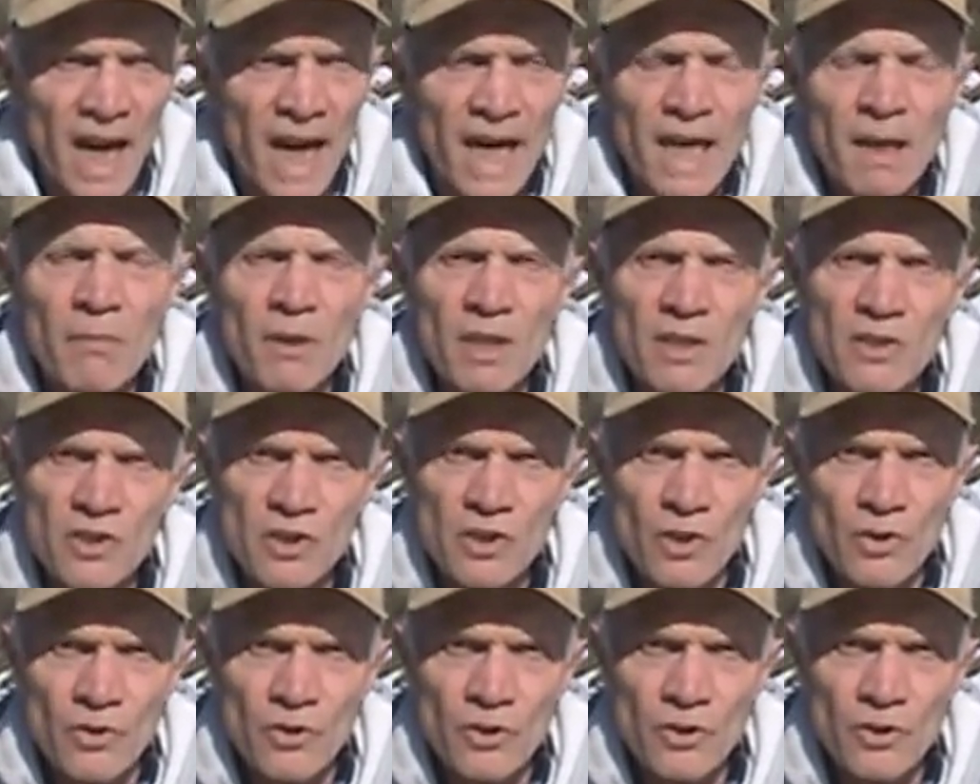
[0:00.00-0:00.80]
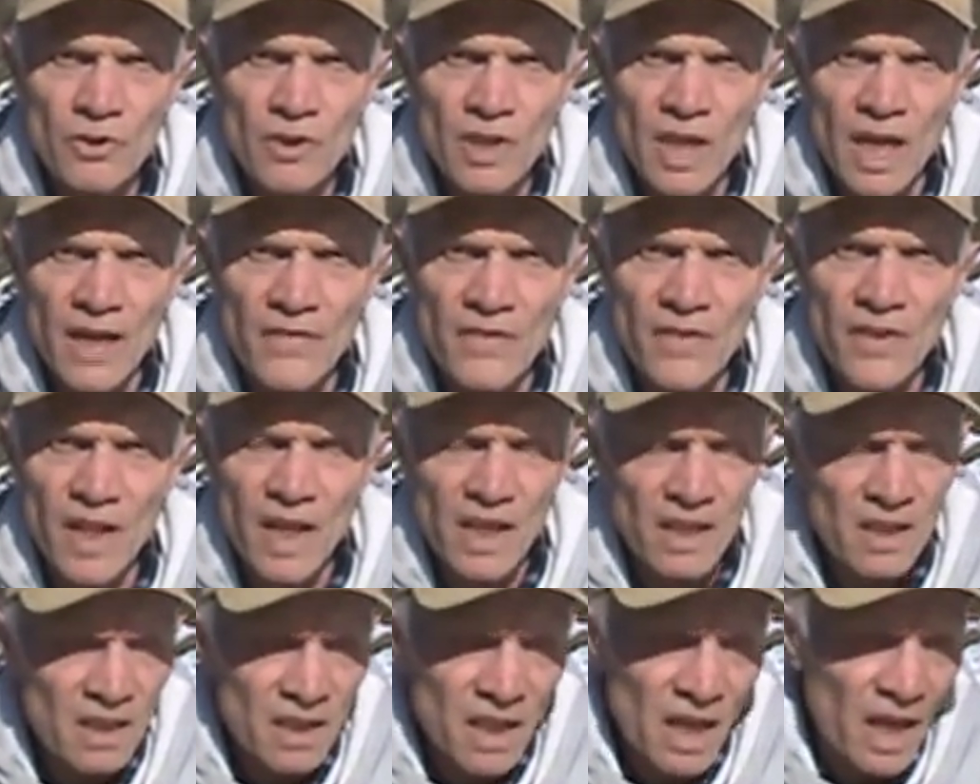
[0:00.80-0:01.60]
Animals don't do that.
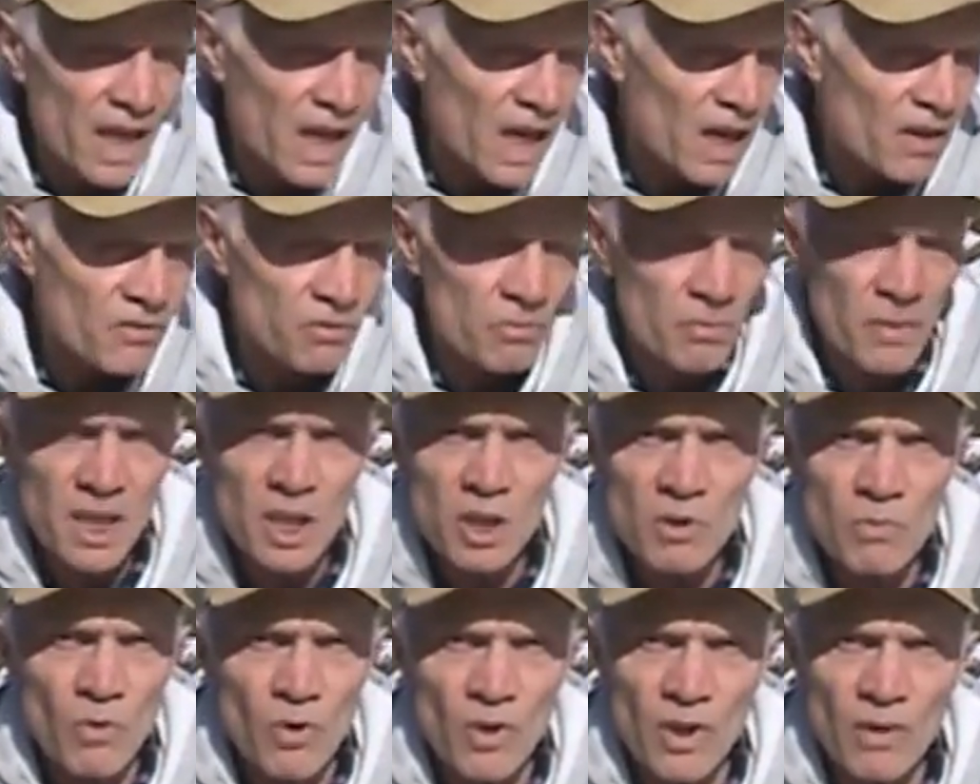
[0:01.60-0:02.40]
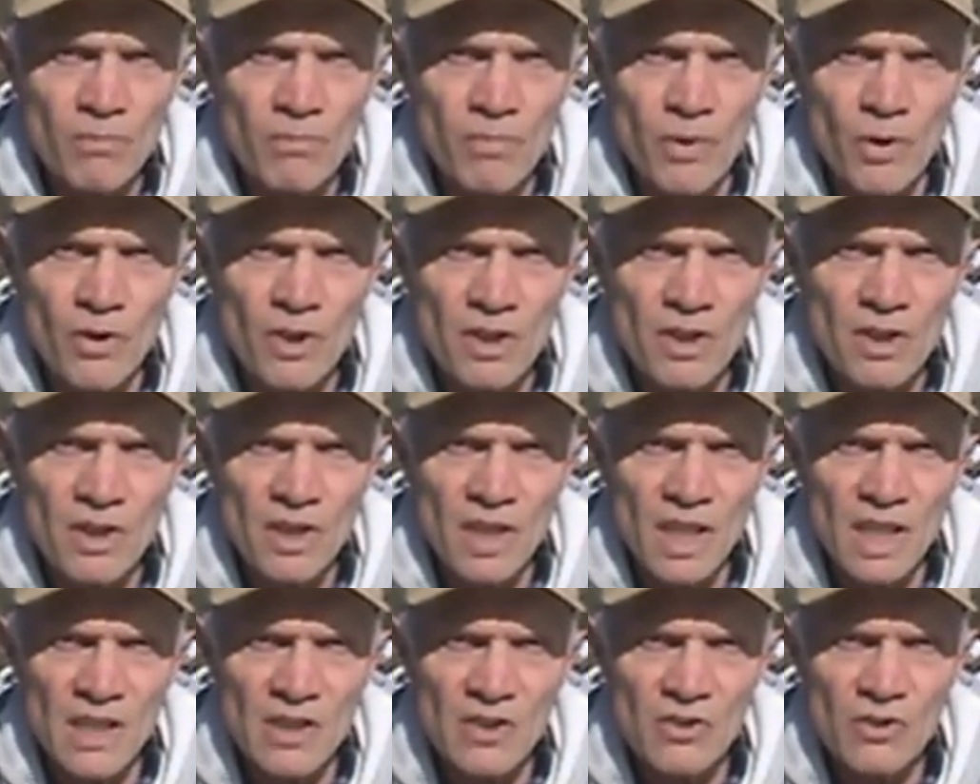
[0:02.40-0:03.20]
They have much more
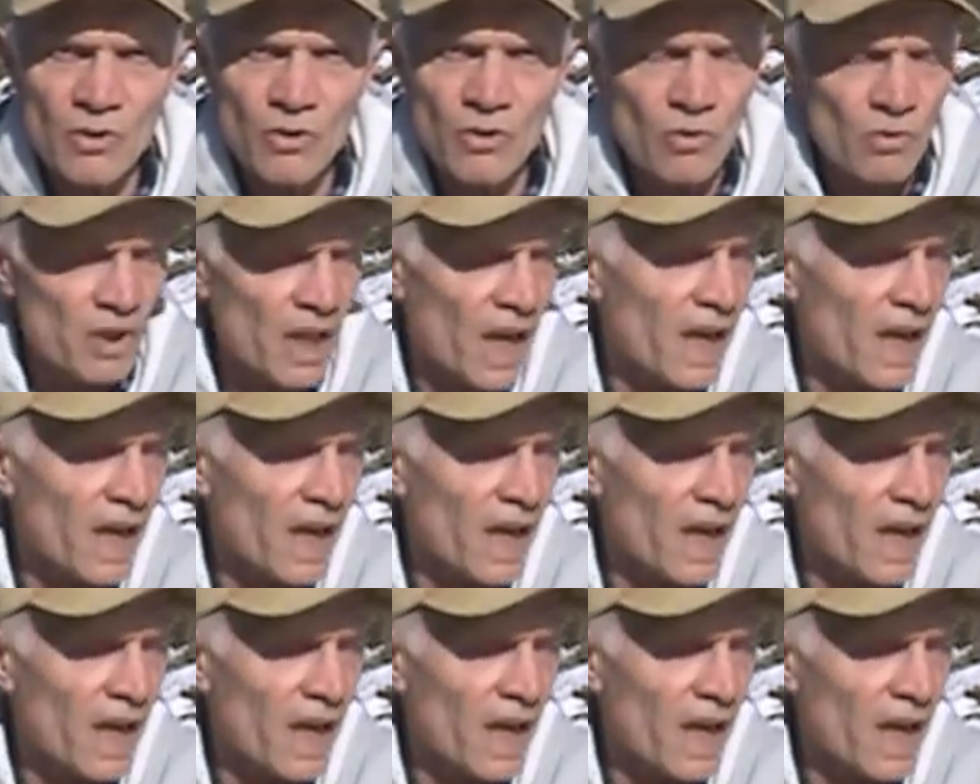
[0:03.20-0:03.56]
important things to do,